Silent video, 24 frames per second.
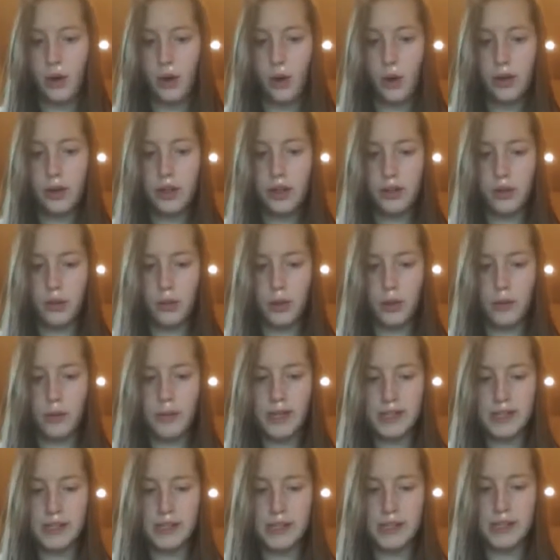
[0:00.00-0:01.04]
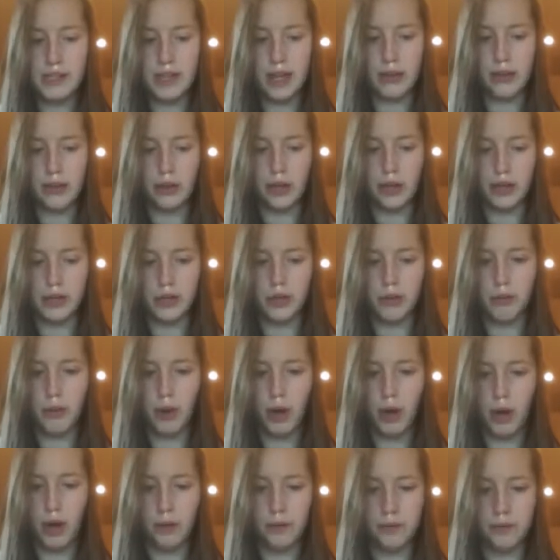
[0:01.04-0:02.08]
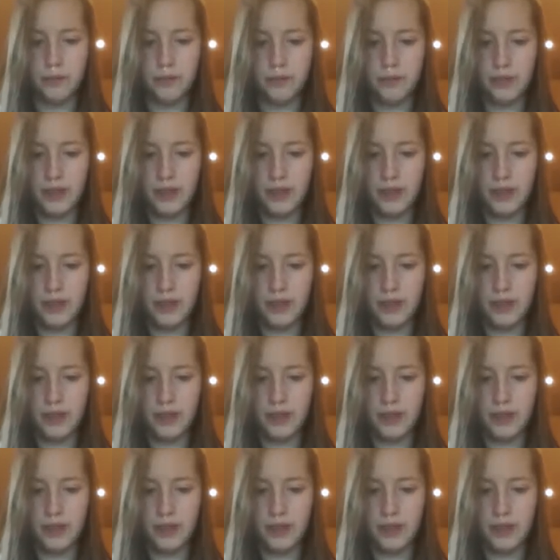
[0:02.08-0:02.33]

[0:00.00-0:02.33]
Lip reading: Holding the 3 pieces together against her palm,